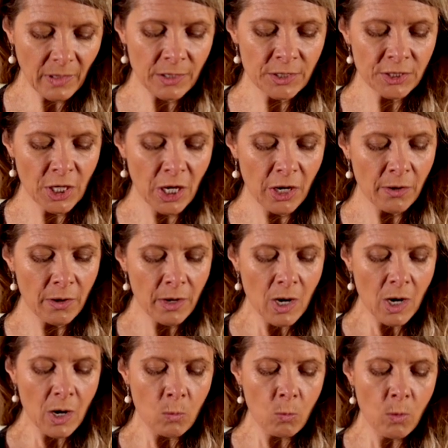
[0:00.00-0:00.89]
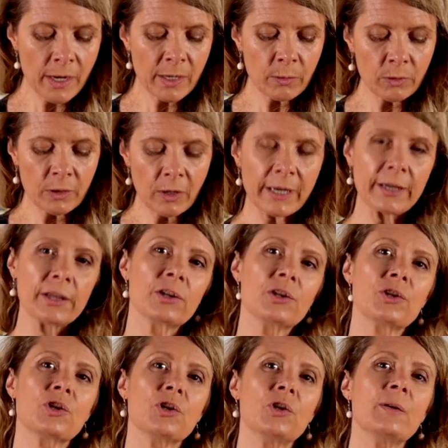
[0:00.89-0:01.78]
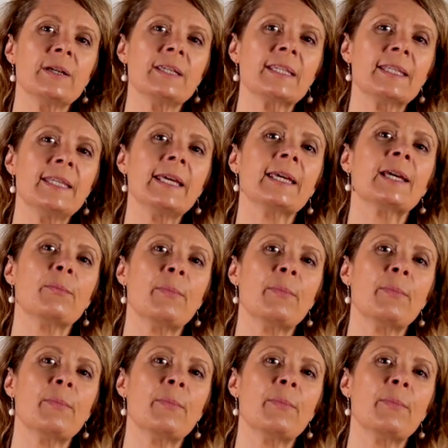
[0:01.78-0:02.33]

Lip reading: So what I would like you to do is think